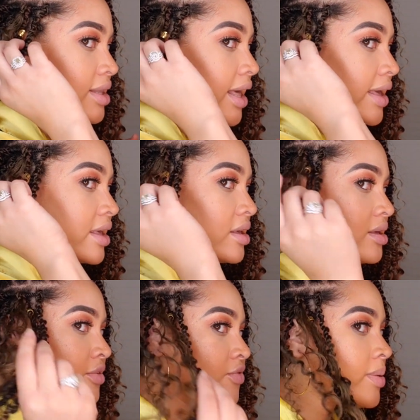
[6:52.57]
Like
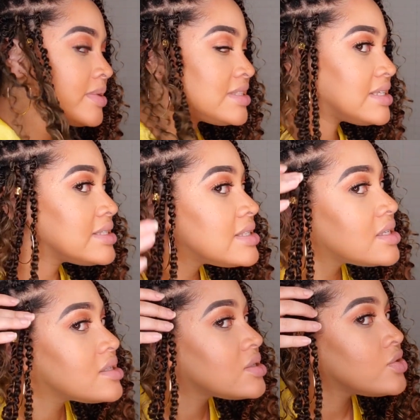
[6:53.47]
from a
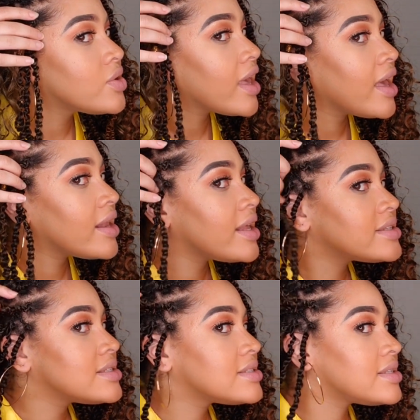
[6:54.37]
distance, you can't
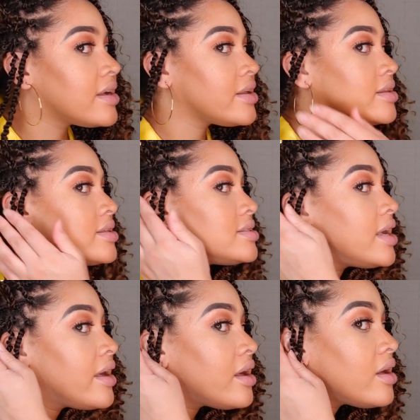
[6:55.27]
necessarily
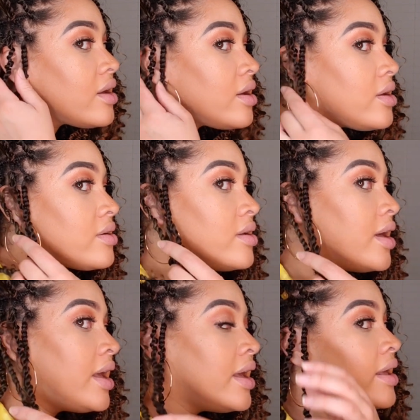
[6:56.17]
tell
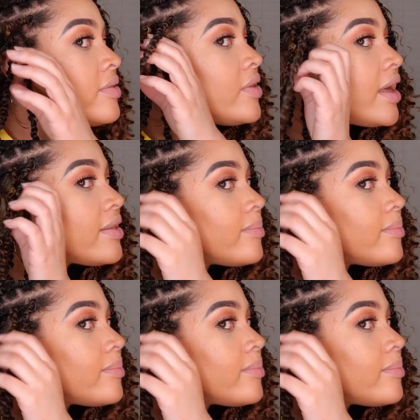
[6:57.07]
that